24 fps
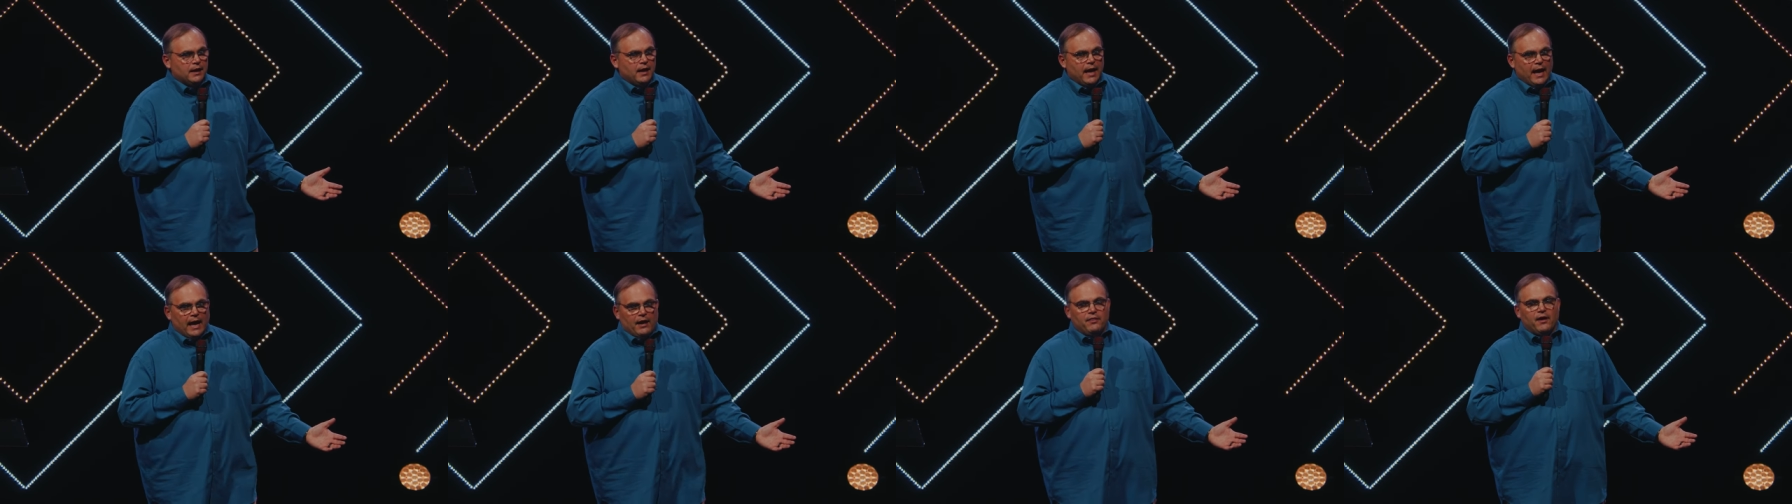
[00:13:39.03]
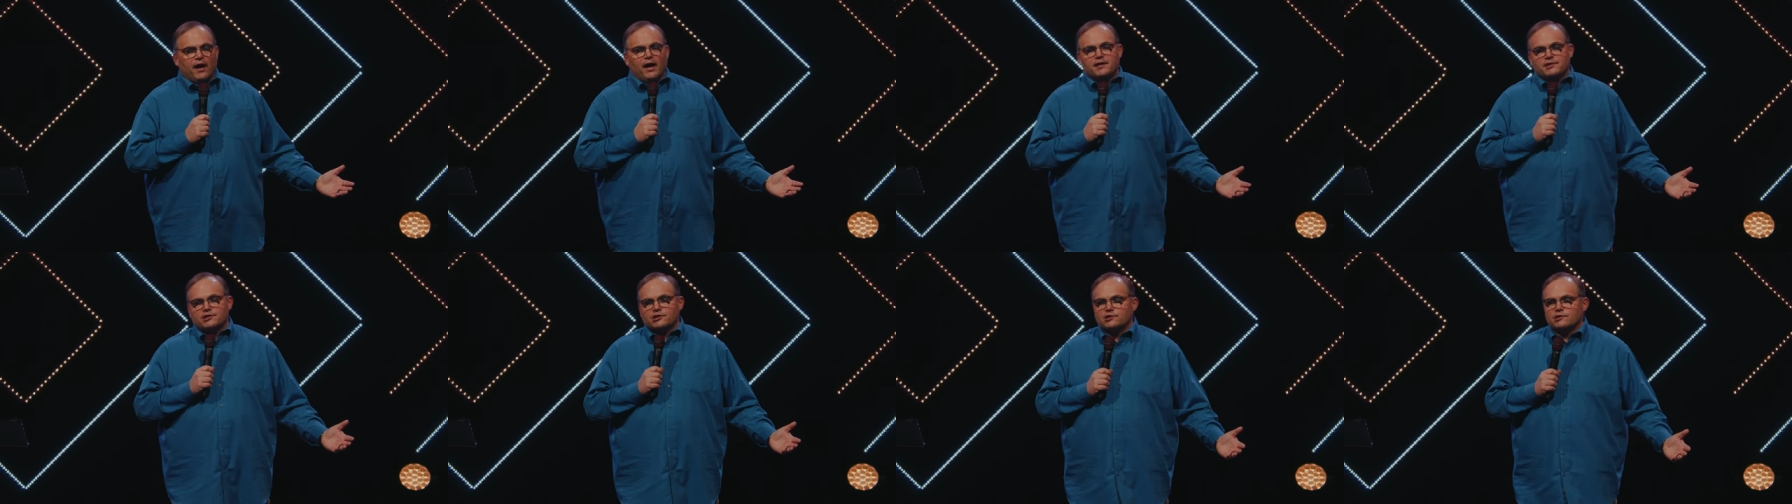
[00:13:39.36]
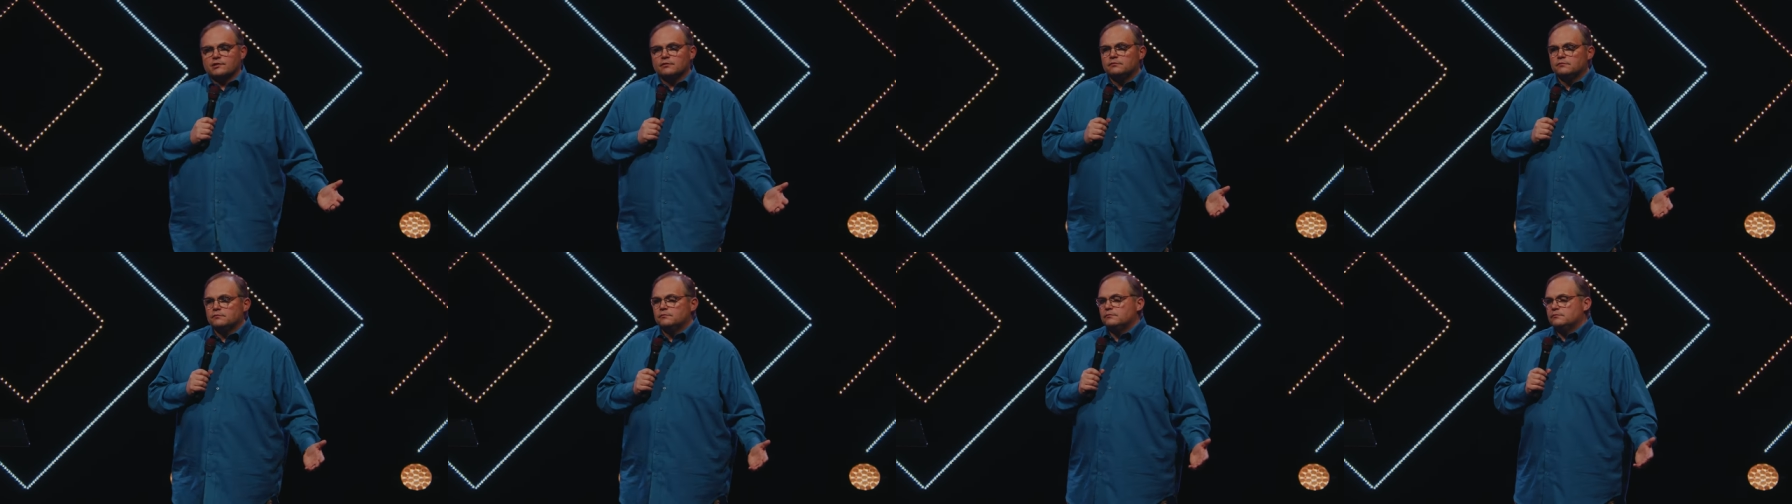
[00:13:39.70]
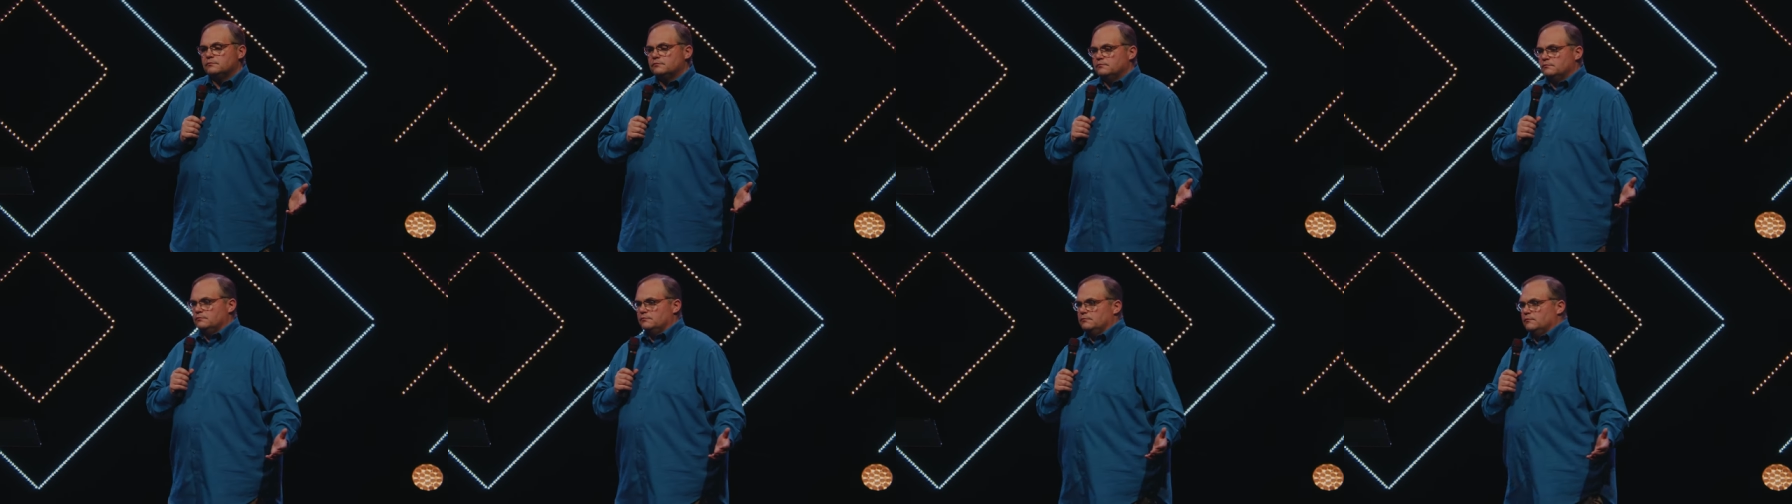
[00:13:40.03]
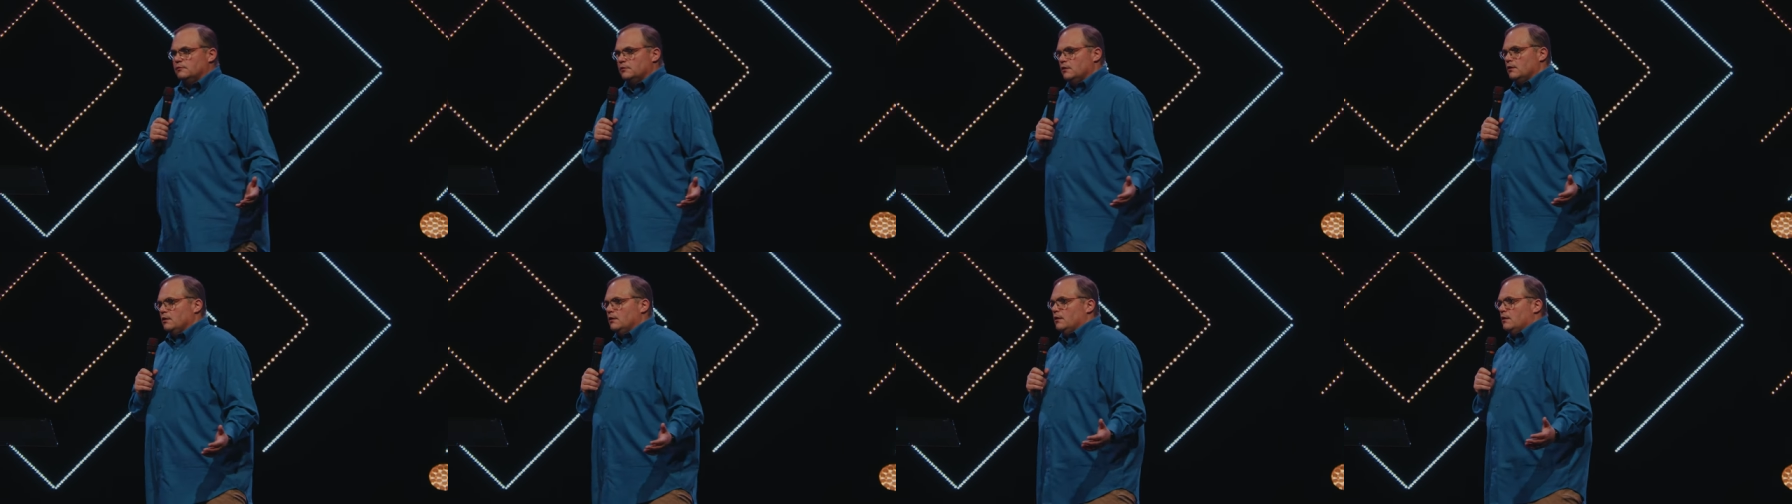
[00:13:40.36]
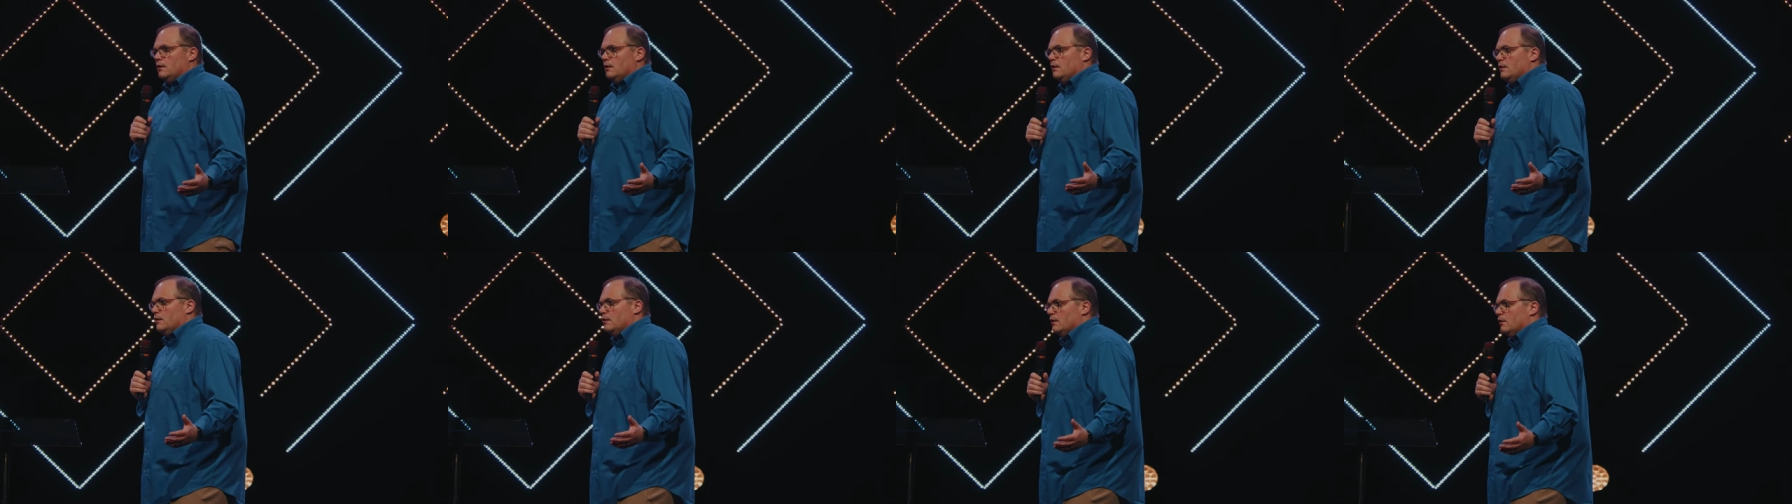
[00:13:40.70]
And thus,
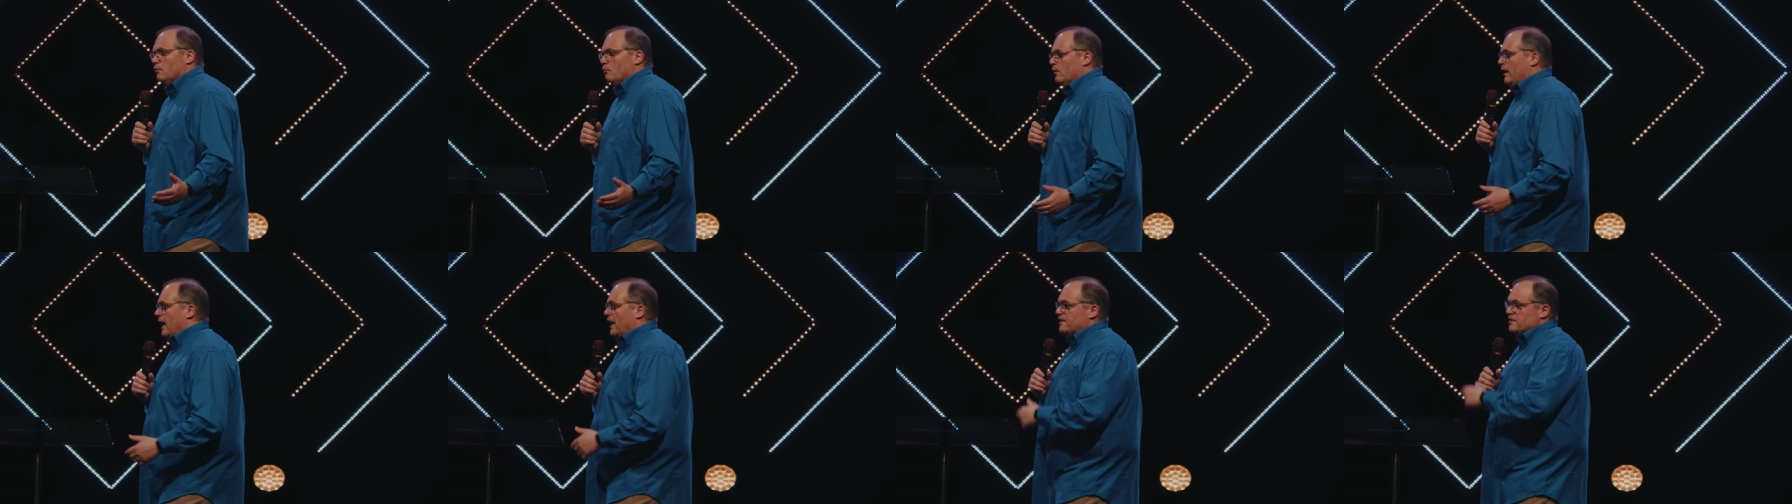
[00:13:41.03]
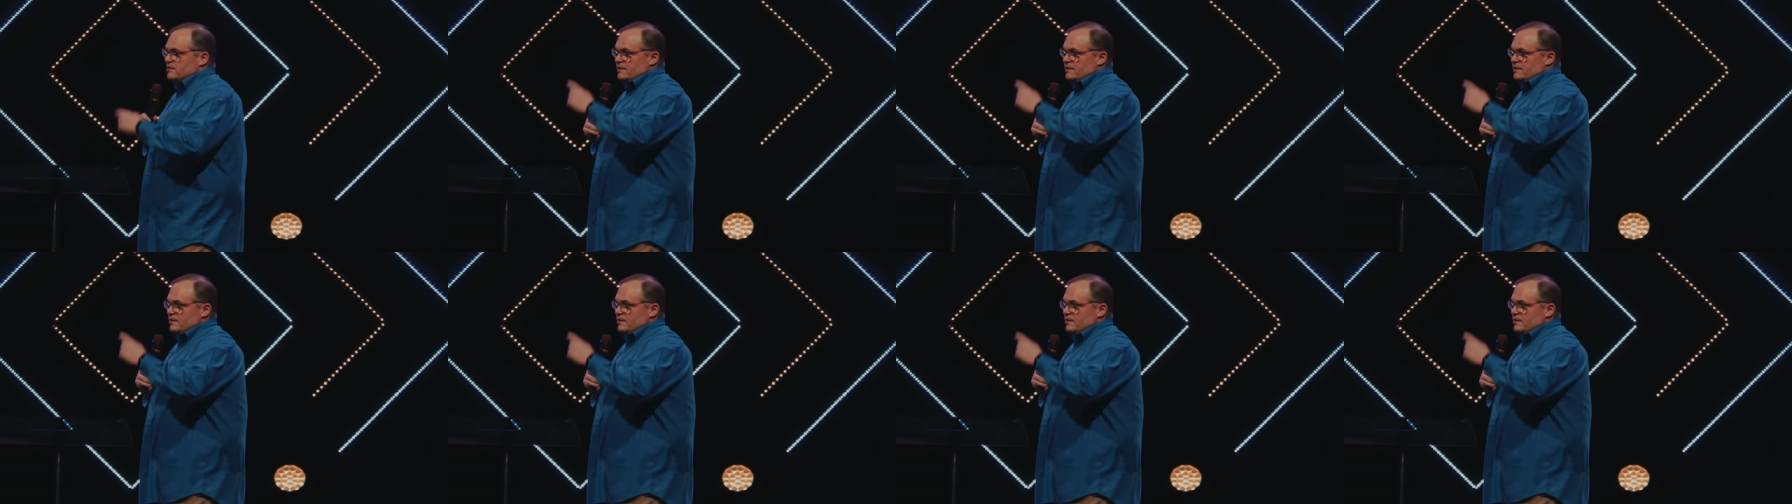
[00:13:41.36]
we're not